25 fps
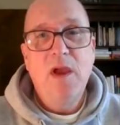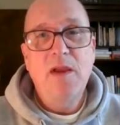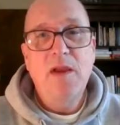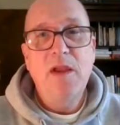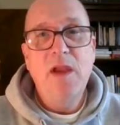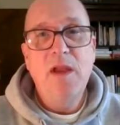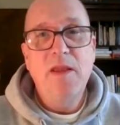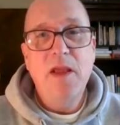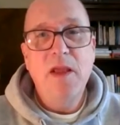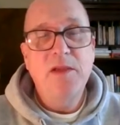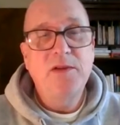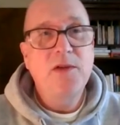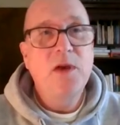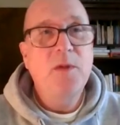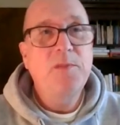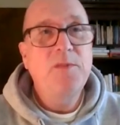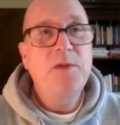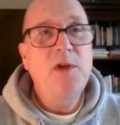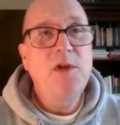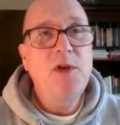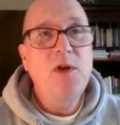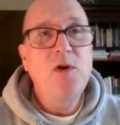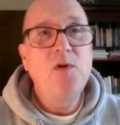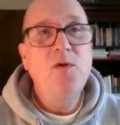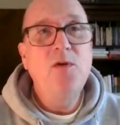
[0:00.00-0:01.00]
Again, that's up
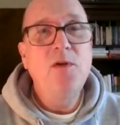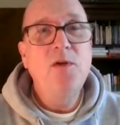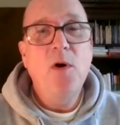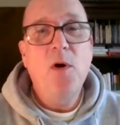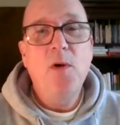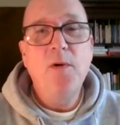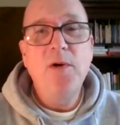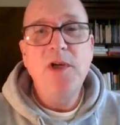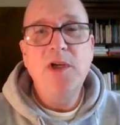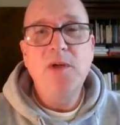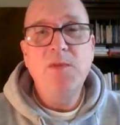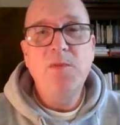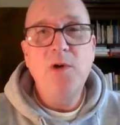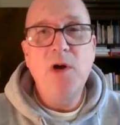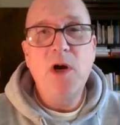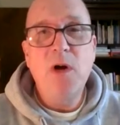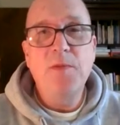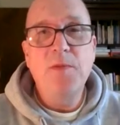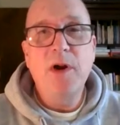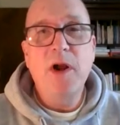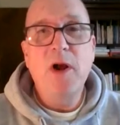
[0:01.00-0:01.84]
to you and the Holy Spirit,